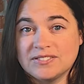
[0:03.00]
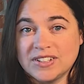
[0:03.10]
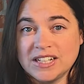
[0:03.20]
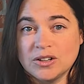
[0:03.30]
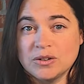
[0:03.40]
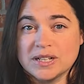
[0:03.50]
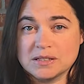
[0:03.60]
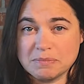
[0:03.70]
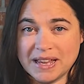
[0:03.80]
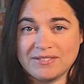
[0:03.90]
video
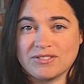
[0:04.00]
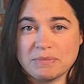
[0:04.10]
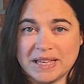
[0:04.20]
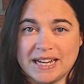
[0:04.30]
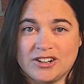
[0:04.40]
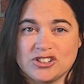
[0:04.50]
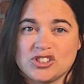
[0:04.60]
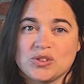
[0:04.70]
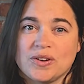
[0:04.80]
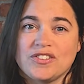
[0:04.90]
is meant for beginners,
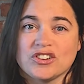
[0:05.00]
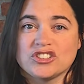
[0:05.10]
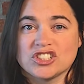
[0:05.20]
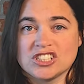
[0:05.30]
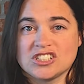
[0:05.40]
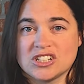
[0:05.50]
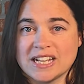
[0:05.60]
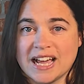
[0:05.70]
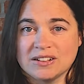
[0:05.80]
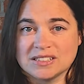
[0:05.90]
so if you're just
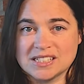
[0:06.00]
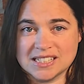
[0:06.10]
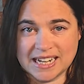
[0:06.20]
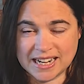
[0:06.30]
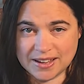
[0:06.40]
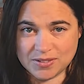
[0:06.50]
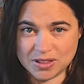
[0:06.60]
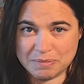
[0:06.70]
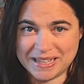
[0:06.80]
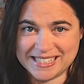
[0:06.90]
starting out, this is going to give you
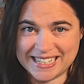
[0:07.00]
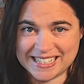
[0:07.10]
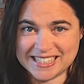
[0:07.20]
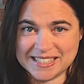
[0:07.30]
the basics.